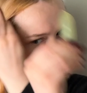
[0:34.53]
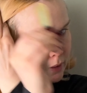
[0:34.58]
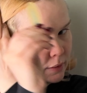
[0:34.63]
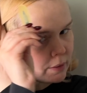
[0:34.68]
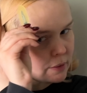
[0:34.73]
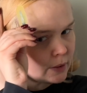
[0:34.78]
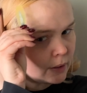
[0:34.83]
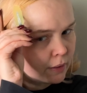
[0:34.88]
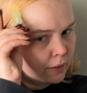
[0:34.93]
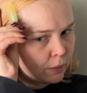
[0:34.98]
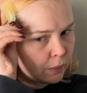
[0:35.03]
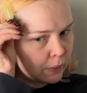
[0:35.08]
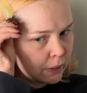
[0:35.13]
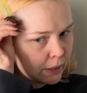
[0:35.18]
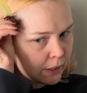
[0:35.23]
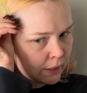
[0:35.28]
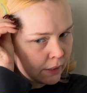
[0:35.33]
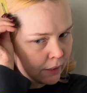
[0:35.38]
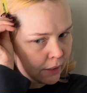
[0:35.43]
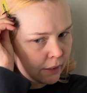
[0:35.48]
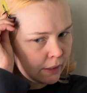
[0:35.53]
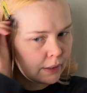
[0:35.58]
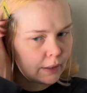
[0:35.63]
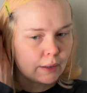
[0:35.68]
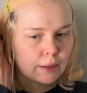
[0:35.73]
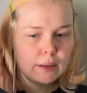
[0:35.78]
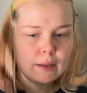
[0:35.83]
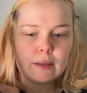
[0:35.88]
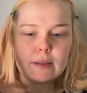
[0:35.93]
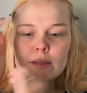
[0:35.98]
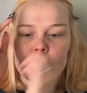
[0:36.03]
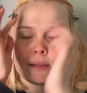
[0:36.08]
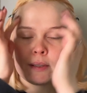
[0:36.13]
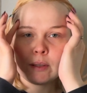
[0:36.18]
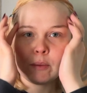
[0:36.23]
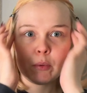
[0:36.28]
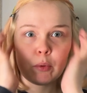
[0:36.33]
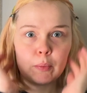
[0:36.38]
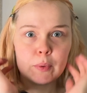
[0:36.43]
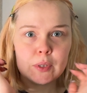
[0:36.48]
so that we can see
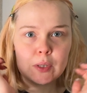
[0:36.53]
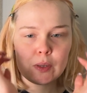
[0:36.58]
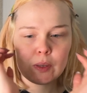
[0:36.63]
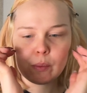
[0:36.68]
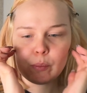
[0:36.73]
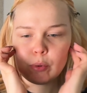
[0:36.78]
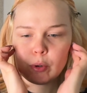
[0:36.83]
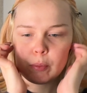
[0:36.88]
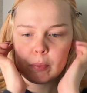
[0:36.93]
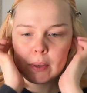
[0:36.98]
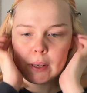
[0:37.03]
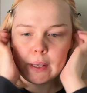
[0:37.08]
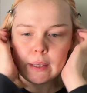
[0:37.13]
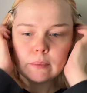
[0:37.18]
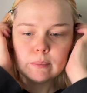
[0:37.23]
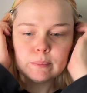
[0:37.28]
what we're doing properly.